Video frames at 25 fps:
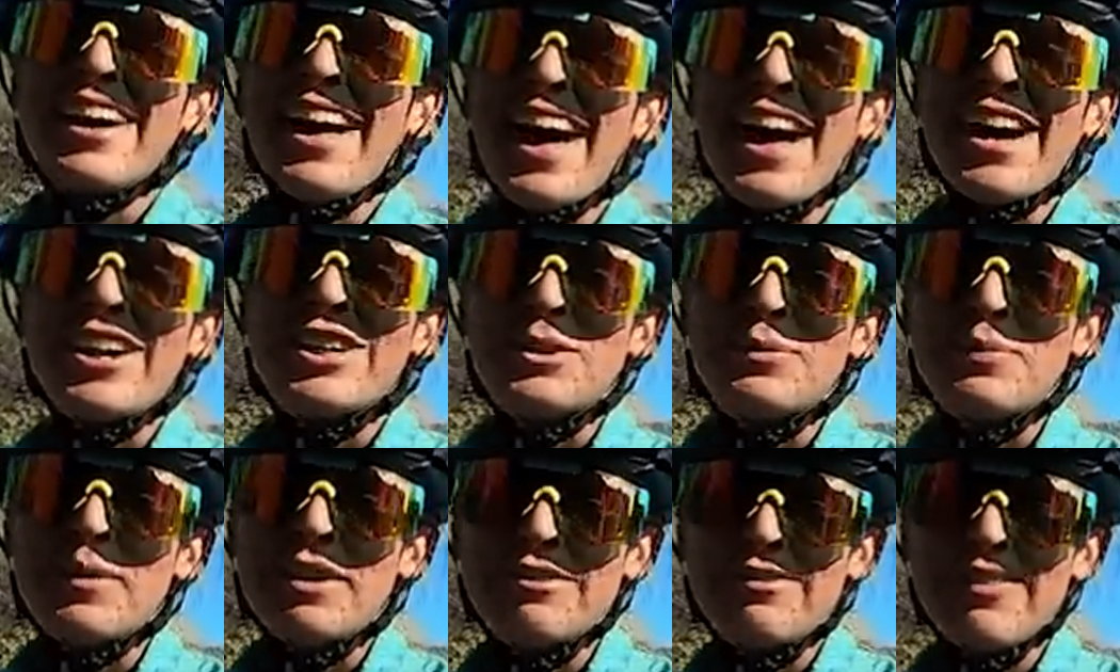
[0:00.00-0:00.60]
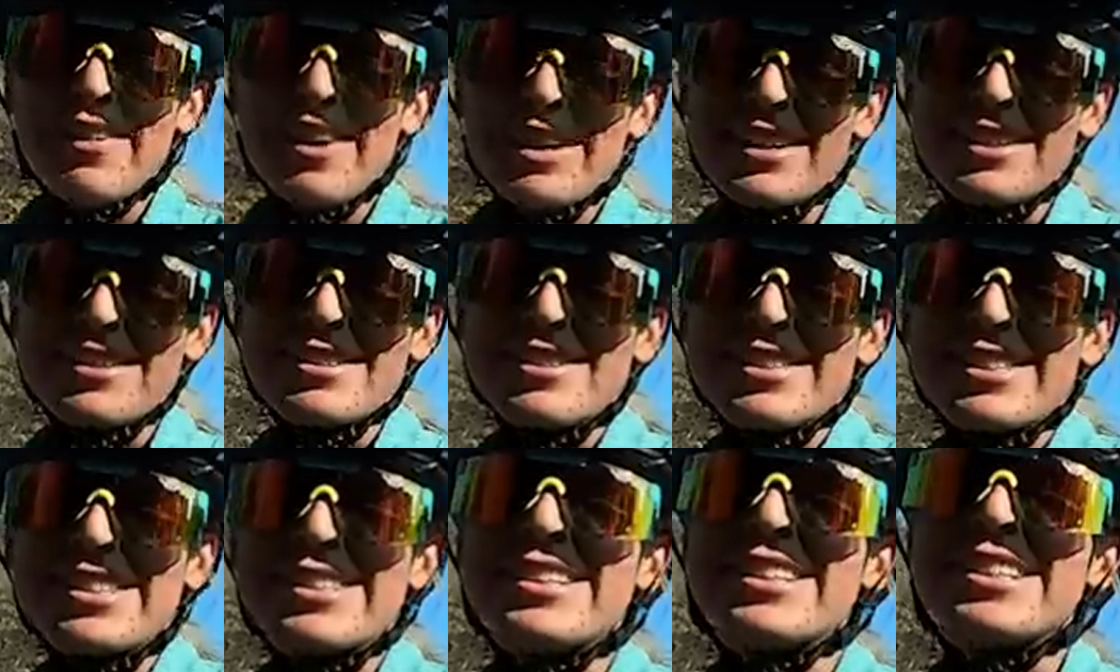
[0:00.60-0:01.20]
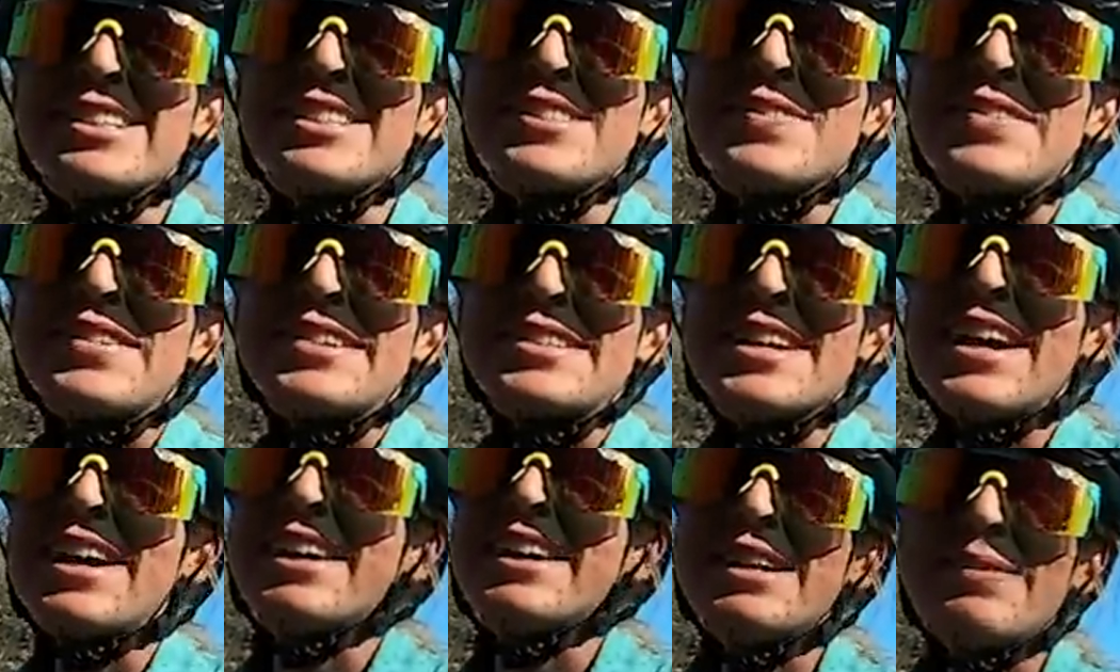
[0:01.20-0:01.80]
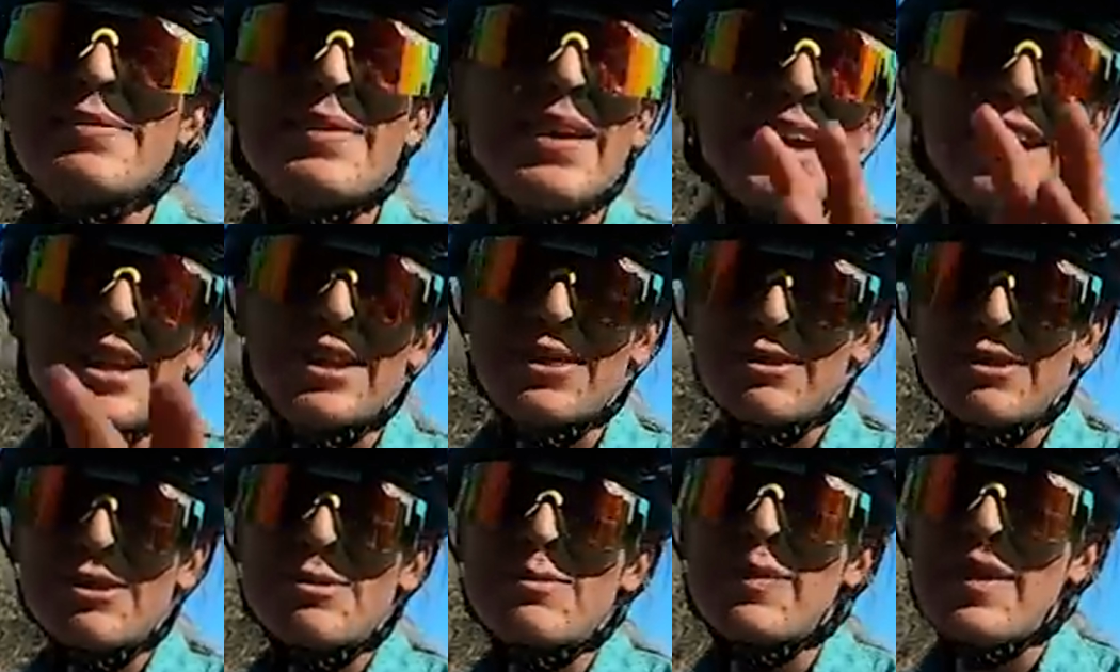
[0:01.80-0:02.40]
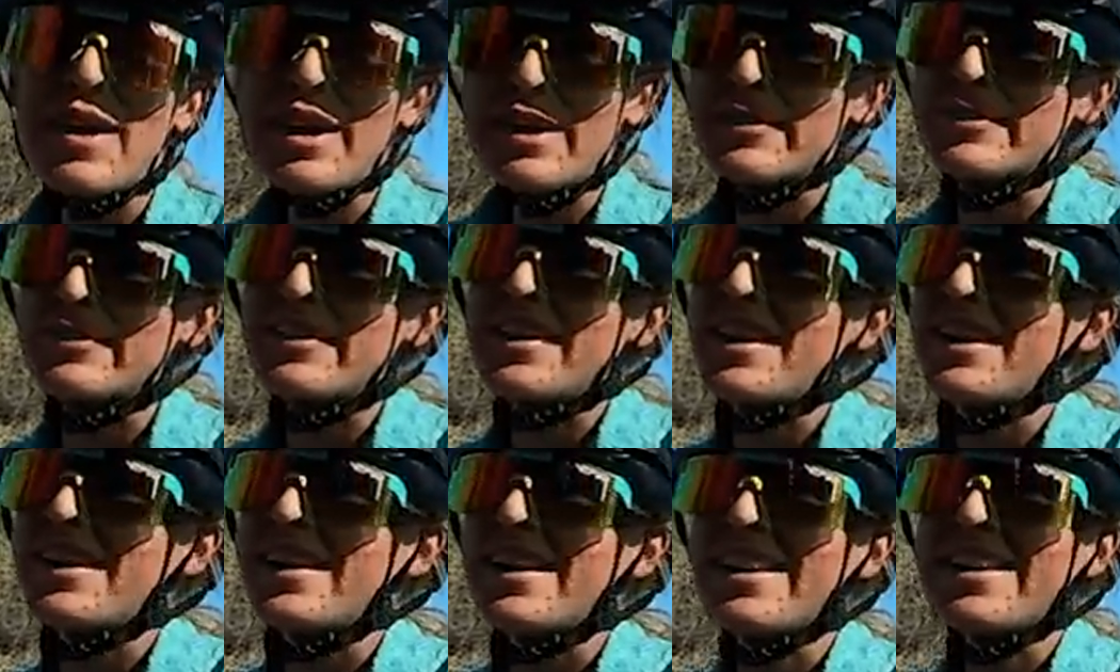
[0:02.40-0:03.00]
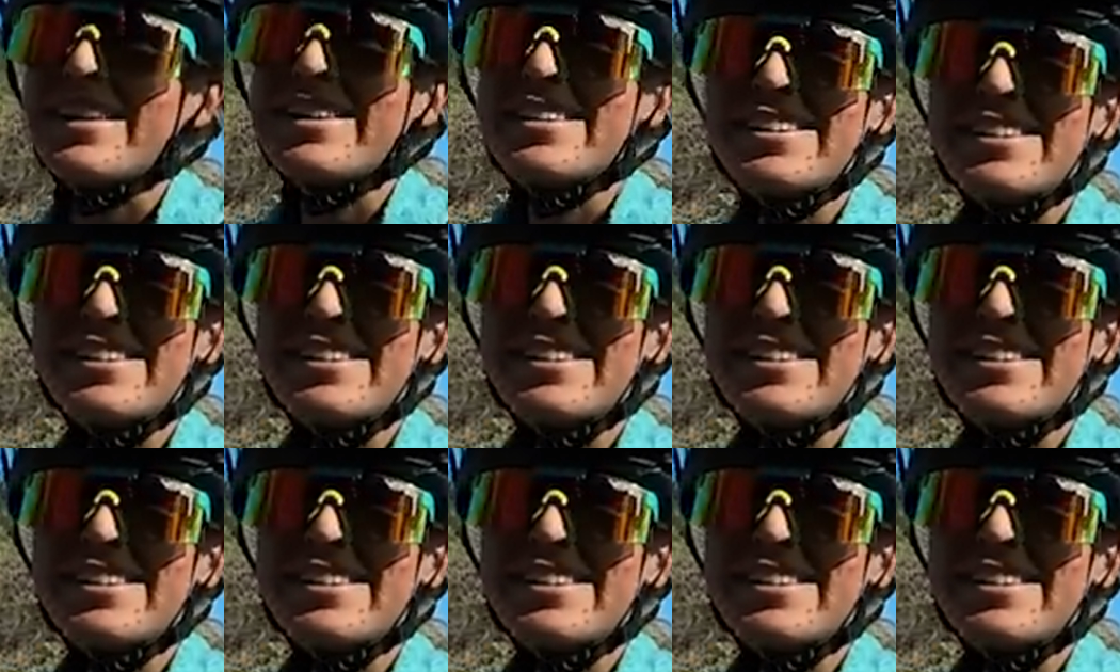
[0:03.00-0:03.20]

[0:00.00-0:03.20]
I hope I make it to Christmas. I already made it through Black Friday.